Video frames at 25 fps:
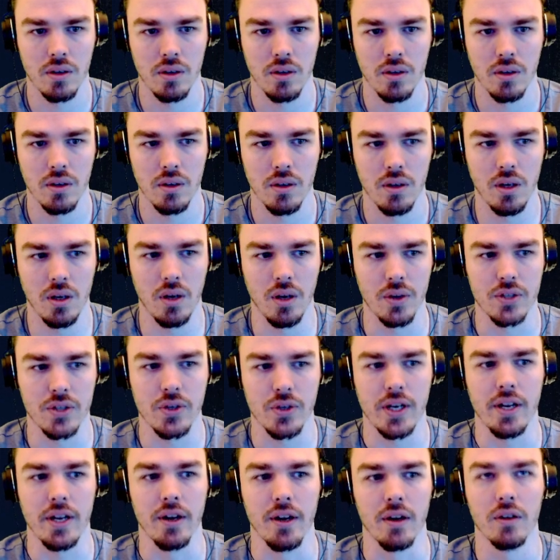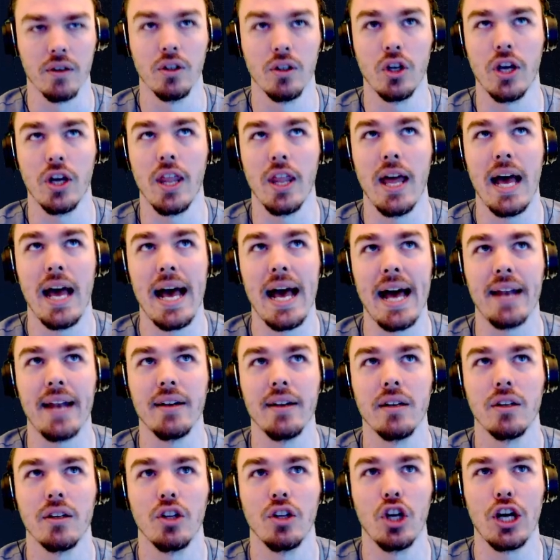Oh, it's right here. Look at that.
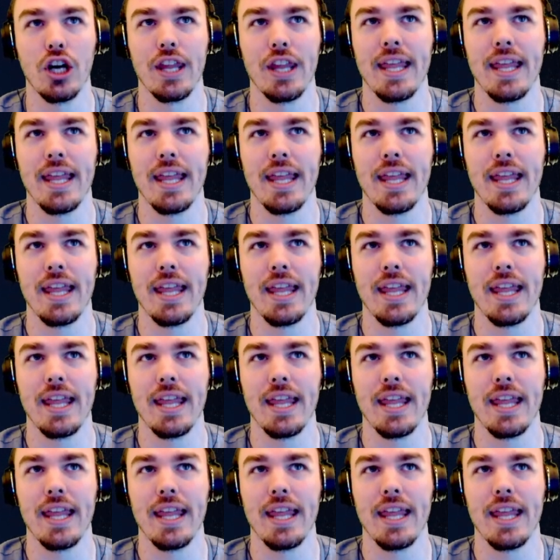Look at